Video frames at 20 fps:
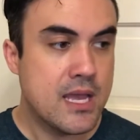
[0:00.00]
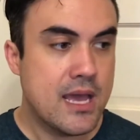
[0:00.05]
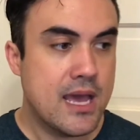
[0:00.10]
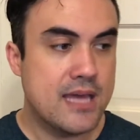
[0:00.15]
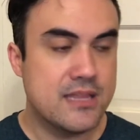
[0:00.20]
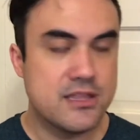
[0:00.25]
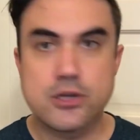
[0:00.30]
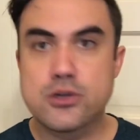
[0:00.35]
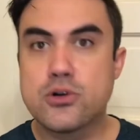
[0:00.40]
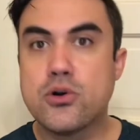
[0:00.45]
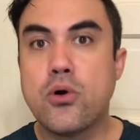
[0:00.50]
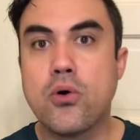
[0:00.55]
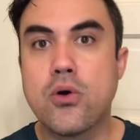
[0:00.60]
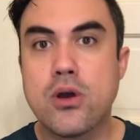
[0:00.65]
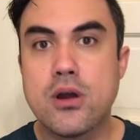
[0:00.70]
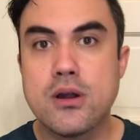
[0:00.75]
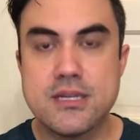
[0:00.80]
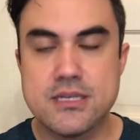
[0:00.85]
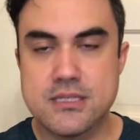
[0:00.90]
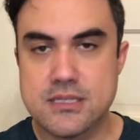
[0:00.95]
And the
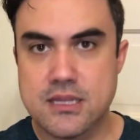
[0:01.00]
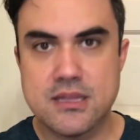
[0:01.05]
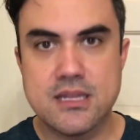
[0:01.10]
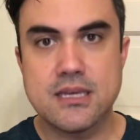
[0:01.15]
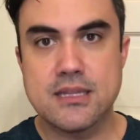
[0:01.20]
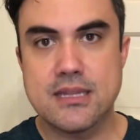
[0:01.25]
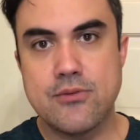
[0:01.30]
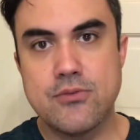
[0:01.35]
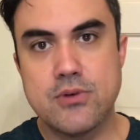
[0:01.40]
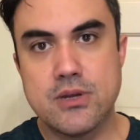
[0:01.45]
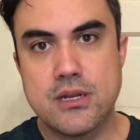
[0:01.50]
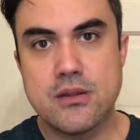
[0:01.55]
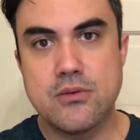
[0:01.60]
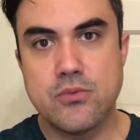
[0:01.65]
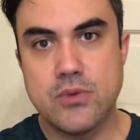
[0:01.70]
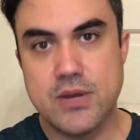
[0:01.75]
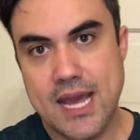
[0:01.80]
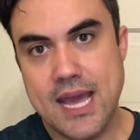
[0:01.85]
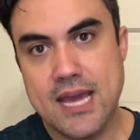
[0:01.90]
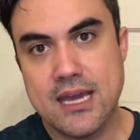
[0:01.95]
cord is the thing that
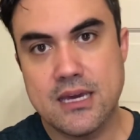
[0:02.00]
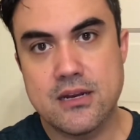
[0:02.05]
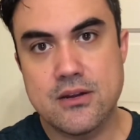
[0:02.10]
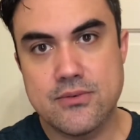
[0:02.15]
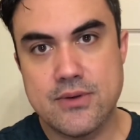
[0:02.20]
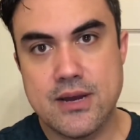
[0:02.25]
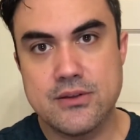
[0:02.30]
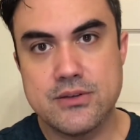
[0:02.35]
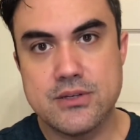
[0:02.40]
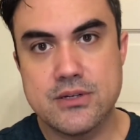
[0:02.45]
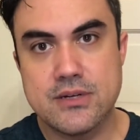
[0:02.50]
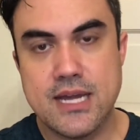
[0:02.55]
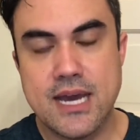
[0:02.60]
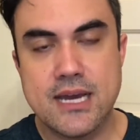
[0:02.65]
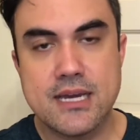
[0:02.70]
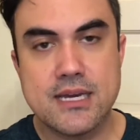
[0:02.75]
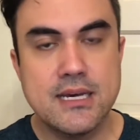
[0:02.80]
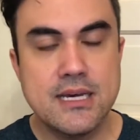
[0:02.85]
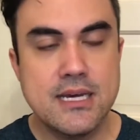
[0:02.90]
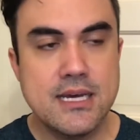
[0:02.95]
would hang it around your
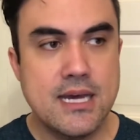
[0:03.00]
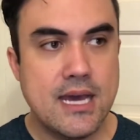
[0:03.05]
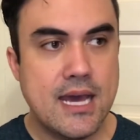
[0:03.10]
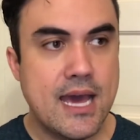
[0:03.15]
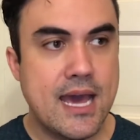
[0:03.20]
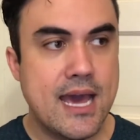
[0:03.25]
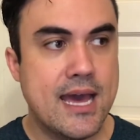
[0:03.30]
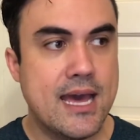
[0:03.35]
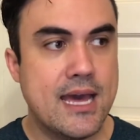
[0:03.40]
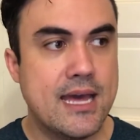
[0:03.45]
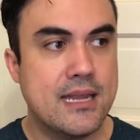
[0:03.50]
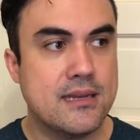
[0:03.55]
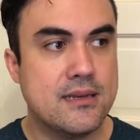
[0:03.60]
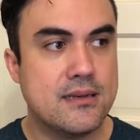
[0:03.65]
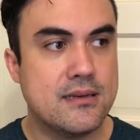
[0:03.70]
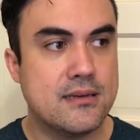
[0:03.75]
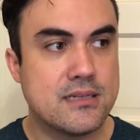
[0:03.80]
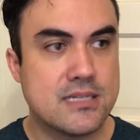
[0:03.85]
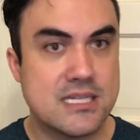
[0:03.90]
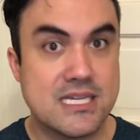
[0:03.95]
neck
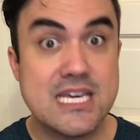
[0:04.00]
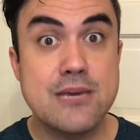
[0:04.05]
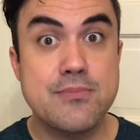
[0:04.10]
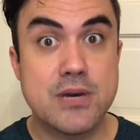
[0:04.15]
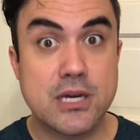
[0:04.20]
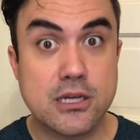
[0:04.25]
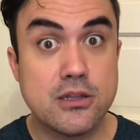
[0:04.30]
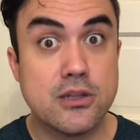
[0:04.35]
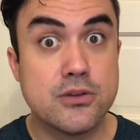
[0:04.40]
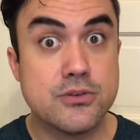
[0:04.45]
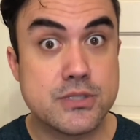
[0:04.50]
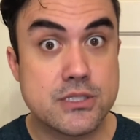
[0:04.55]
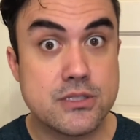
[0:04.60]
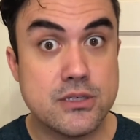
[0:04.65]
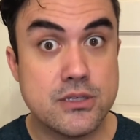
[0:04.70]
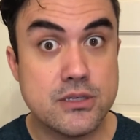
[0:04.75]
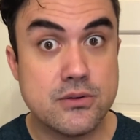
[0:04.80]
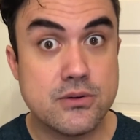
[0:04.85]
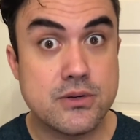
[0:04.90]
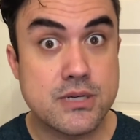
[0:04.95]
and to keep it close to
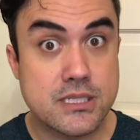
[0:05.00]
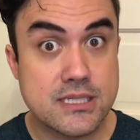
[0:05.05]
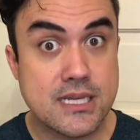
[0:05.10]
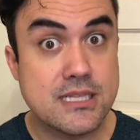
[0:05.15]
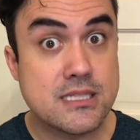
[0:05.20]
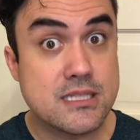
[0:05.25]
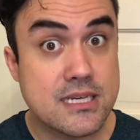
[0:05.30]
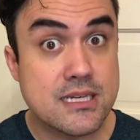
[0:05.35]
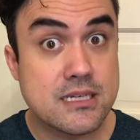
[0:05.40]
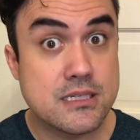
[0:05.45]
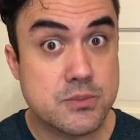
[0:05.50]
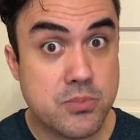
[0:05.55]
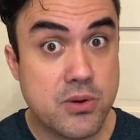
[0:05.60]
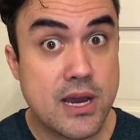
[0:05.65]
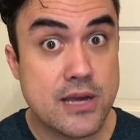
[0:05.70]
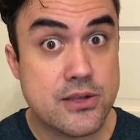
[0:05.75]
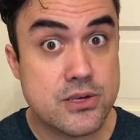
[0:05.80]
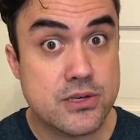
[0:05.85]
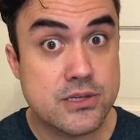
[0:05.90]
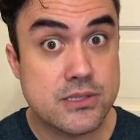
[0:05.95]
you, because that thing's
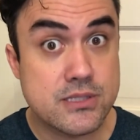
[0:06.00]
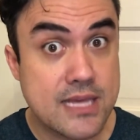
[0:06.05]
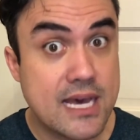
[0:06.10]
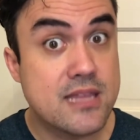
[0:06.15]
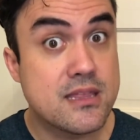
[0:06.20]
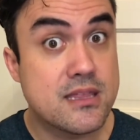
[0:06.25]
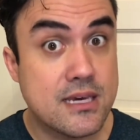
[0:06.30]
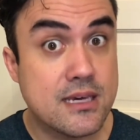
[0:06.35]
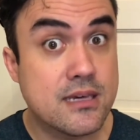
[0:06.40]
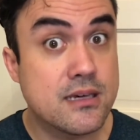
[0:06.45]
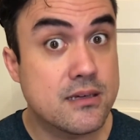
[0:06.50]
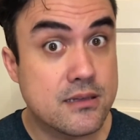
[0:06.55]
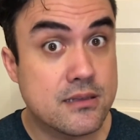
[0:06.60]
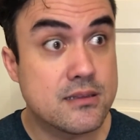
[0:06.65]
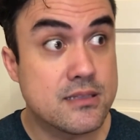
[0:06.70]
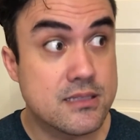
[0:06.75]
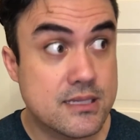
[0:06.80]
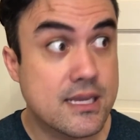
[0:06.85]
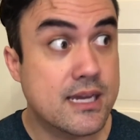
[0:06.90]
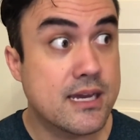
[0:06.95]
precious. That thing
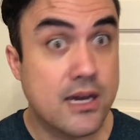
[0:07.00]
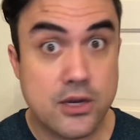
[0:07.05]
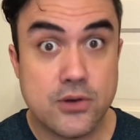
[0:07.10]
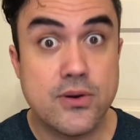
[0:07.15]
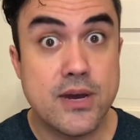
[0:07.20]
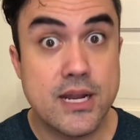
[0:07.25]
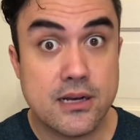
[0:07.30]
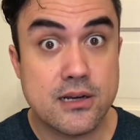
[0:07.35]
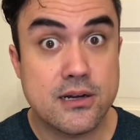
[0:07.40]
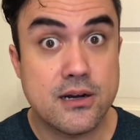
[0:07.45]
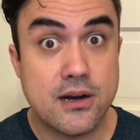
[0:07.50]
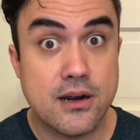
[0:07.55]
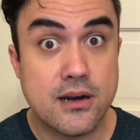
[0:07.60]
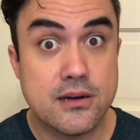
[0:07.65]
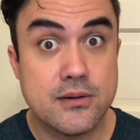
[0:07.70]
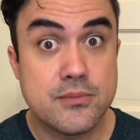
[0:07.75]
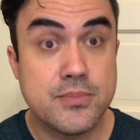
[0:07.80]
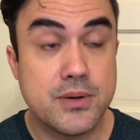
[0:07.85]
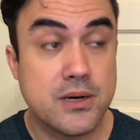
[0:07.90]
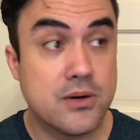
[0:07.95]
is like a credit
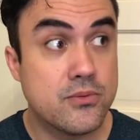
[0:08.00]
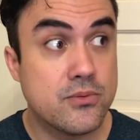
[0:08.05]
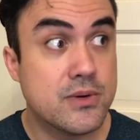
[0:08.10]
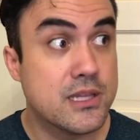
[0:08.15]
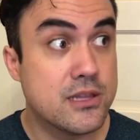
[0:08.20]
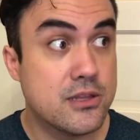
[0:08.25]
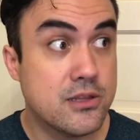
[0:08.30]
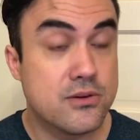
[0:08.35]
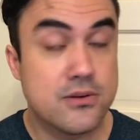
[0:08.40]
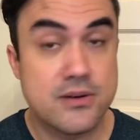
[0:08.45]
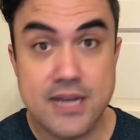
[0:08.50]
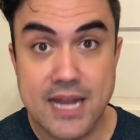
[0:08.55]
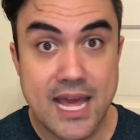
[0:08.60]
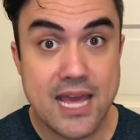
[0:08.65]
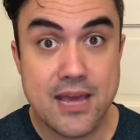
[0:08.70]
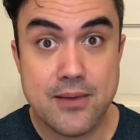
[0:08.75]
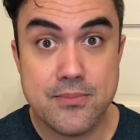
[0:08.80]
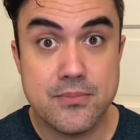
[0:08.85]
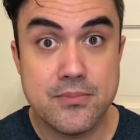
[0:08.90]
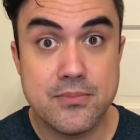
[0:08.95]
card, but with your
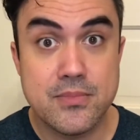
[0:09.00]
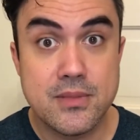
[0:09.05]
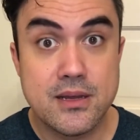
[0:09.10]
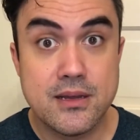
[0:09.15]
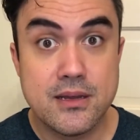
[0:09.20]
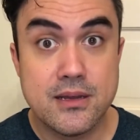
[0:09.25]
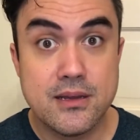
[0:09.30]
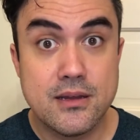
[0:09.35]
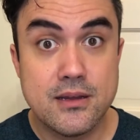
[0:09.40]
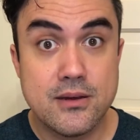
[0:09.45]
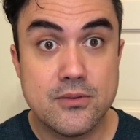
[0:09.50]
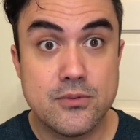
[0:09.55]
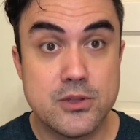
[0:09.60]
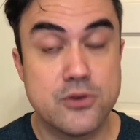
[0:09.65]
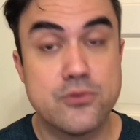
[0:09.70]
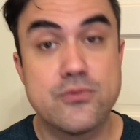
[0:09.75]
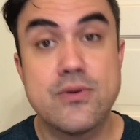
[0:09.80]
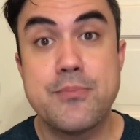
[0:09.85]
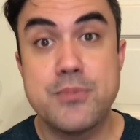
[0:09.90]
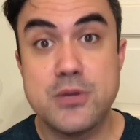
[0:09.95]
name, with
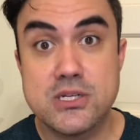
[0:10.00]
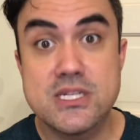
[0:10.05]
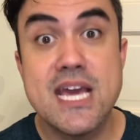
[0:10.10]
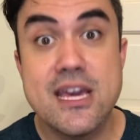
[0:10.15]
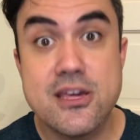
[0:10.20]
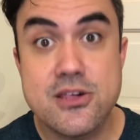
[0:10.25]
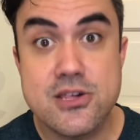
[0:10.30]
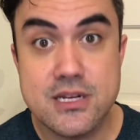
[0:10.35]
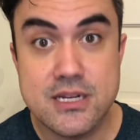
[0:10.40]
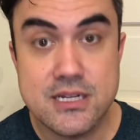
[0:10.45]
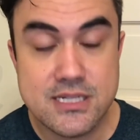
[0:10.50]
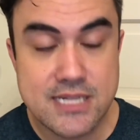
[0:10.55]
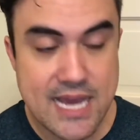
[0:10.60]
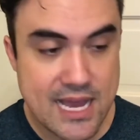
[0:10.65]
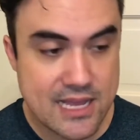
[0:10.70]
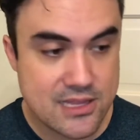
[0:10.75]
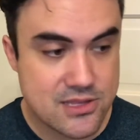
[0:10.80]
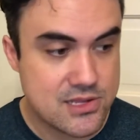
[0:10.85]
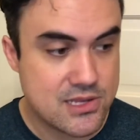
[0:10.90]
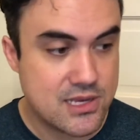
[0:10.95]
your reputation
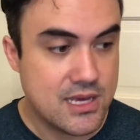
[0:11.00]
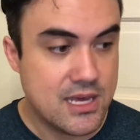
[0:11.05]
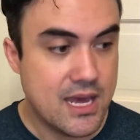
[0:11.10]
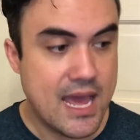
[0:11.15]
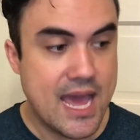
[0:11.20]
attached.